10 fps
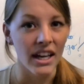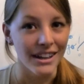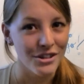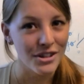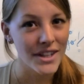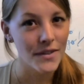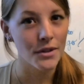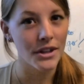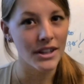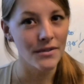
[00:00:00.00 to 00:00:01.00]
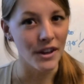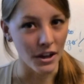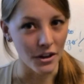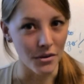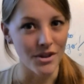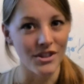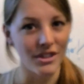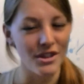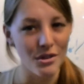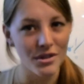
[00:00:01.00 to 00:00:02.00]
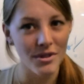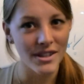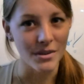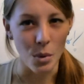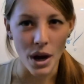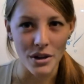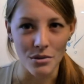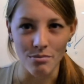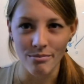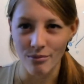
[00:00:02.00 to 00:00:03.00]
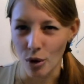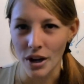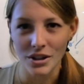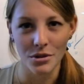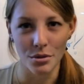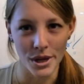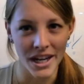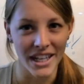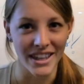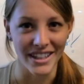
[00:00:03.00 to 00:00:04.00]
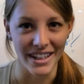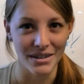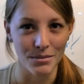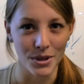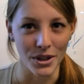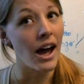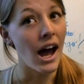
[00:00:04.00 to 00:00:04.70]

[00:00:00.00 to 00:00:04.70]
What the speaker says: It just leaves you on a cliffhanger, which is the only reason why you want to read the next book.